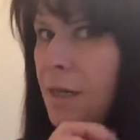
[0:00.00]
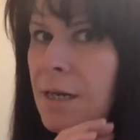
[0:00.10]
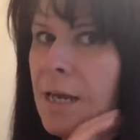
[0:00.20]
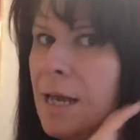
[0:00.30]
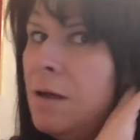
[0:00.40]
like
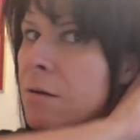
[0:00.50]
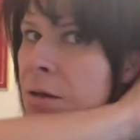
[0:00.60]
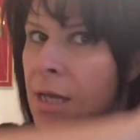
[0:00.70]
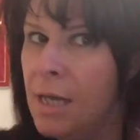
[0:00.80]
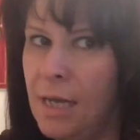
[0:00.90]
now.
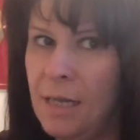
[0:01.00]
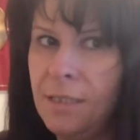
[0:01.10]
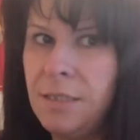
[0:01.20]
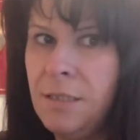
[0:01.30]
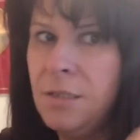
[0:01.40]
It's
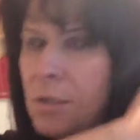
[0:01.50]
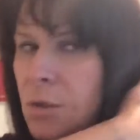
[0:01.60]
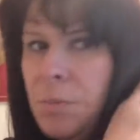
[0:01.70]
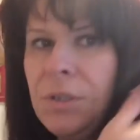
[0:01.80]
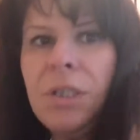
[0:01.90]

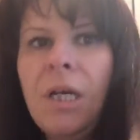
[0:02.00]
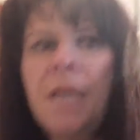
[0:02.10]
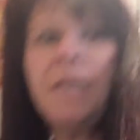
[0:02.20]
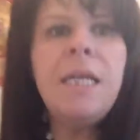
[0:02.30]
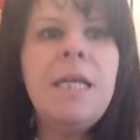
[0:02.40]
super
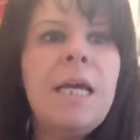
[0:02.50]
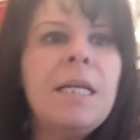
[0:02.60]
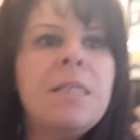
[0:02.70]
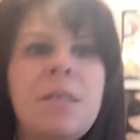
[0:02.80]
shiny and